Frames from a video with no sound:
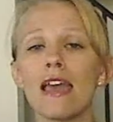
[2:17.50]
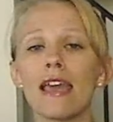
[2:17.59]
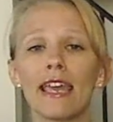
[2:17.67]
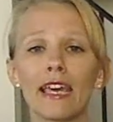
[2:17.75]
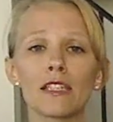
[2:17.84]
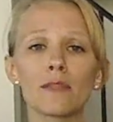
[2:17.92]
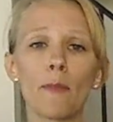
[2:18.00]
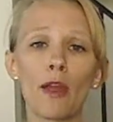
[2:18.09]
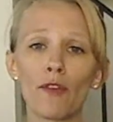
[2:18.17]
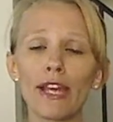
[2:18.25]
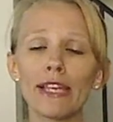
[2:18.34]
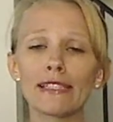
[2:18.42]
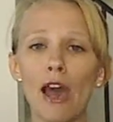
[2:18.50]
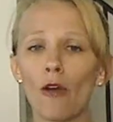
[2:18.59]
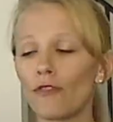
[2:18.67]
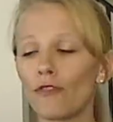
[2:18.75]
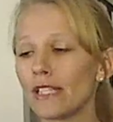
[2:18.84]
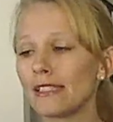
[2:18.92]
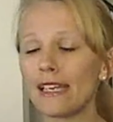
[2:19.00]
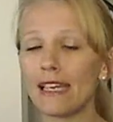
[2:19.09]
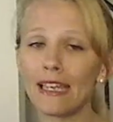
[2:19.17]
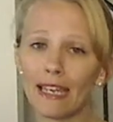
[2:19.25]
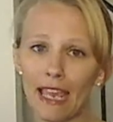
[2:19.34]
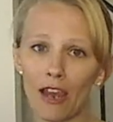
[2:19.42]
and my race outfits
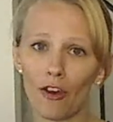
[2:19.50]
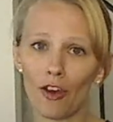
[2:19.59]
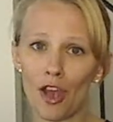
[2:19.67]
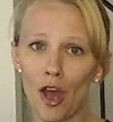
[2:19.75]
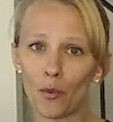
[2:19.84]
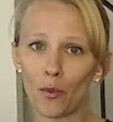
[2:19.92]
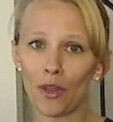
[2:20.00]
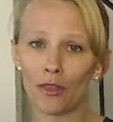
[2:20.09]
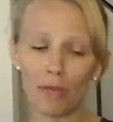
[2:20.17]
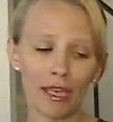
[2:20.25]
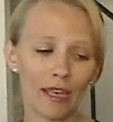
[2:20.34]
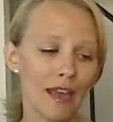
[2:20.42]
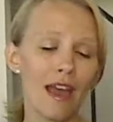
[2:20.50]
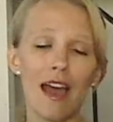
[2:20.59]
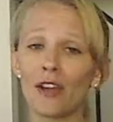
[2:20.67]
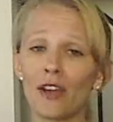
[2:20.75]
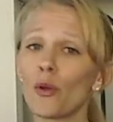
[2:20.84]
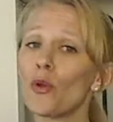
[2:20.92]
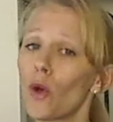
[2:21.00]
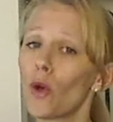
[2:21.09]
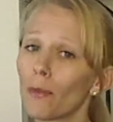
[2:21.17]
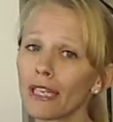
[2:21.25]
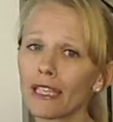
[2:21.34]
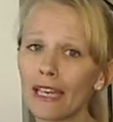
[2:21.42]
in a carry-on with me. I don't
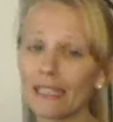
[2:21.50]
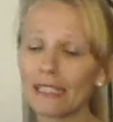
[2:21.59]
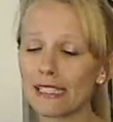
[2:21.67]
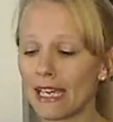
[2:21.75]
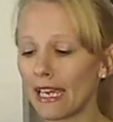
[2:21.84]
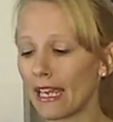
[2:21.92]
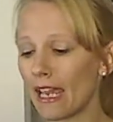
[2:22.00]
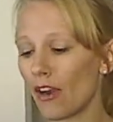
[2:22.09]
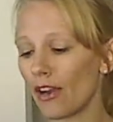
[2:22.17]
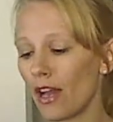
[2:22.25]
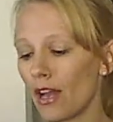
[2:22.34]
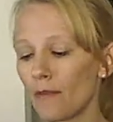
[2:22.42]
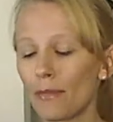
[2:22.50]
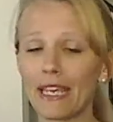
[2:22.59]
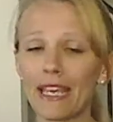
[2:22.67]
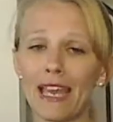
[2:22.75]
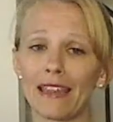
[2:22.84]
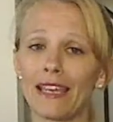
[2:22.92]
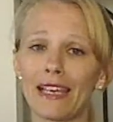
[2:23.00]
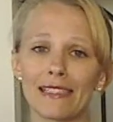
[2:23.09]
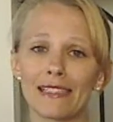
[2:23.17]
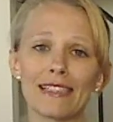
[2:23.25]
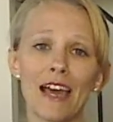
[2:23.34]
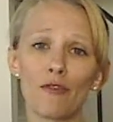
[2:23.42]
normally like to take a carry-on, but again, like I
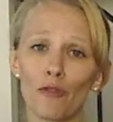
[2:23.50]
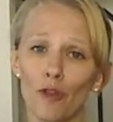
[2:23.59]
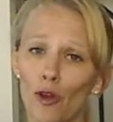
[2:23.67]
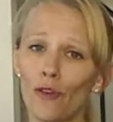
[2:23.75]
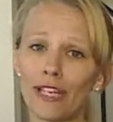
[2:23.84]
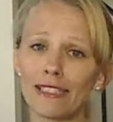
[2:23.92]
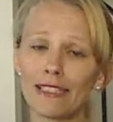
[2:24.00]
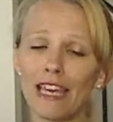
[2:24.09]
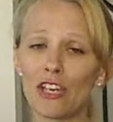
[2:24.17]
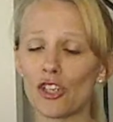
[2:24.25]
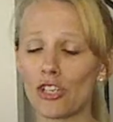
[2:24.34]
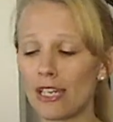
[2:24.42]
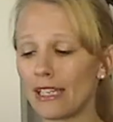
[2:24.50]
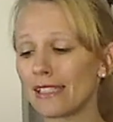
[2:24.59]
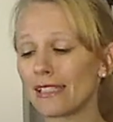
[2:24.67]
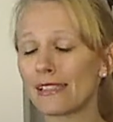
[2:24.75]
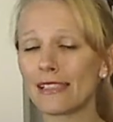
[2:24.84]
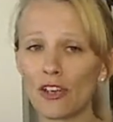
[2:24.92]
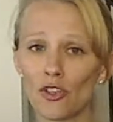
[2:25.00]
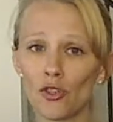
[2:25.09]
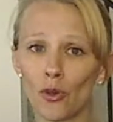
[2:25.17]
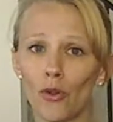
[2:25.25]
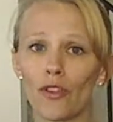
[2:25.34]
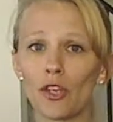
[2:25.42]
said, for a racecation, it's
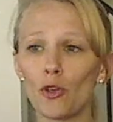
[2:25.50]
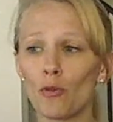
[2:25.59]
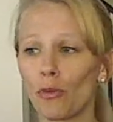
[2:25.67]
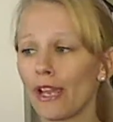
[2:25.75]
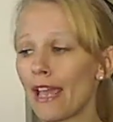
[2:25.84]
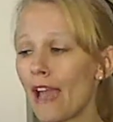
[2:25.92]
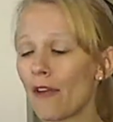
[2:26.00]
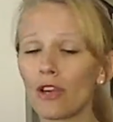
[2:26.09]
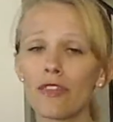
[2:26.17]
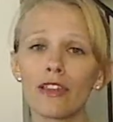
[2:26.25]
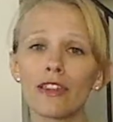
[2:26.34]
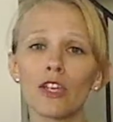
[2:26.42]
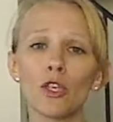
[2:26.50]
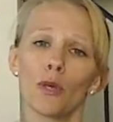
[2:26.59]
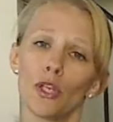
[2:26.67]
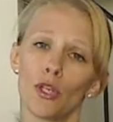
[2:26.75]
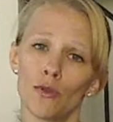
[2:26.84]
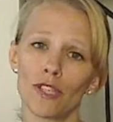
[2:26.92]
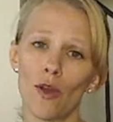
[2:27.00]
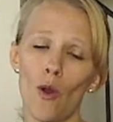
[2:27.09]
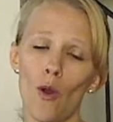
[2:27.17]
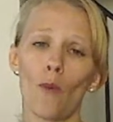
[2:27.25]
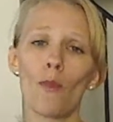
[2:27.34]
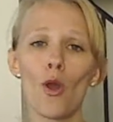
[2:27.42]
essential that you bring everything that you would use at
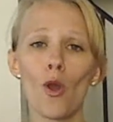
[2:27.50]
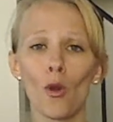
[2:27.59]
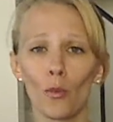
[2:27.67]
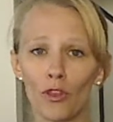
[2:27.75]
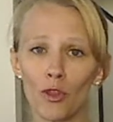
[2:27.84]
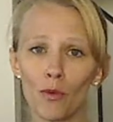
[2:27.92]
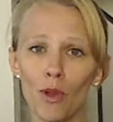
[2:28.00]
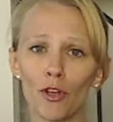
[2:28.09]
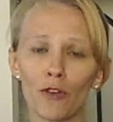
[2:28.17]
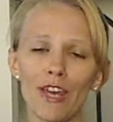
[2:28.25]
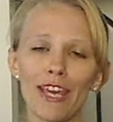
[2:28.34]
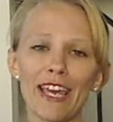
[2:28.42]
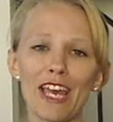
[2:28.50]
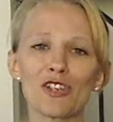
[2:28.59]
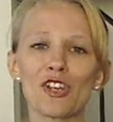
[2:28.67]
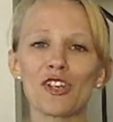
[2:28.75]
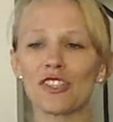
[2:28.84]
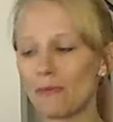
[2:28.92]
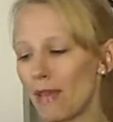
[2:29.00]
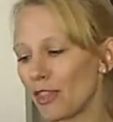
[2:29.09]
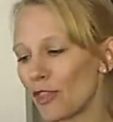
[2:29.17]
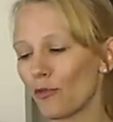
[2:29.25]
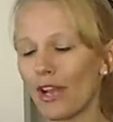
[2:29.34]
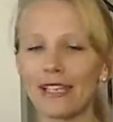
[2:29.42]
home with you on your vacation to make
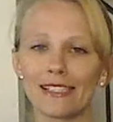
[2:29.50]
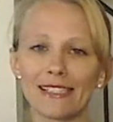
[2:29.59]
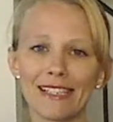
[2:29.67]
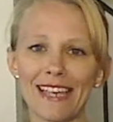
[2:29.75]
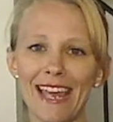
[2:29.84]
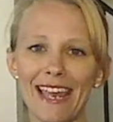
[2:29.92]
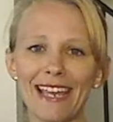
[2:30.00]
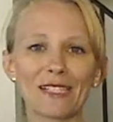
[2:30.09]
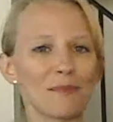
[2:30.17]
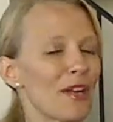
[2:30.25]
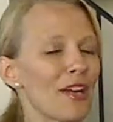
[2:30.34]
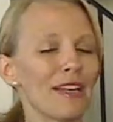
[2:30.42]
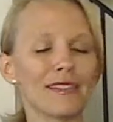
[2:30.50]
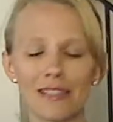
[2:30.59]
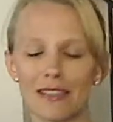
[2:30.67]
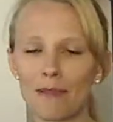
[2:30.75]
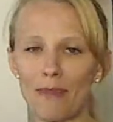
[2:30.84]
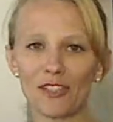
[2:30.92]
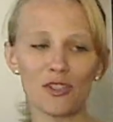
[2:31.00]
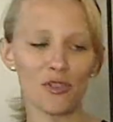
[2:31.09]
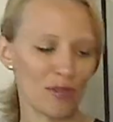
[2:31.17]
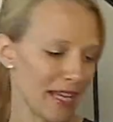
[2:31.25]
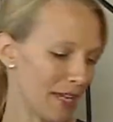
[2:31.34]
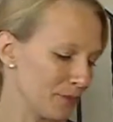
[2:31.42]
the race day experience the best you
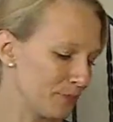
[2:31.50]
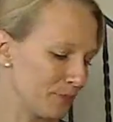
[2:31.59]
can.